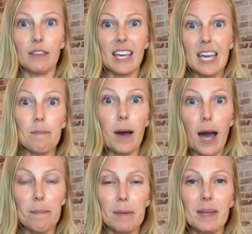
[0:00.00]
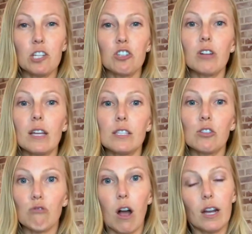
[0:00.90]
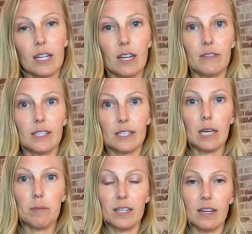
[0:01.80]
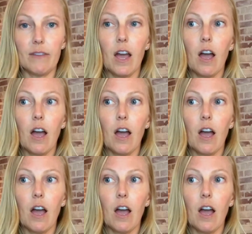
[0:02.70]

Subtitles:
The hip popping, because you're not strong enough and stable enough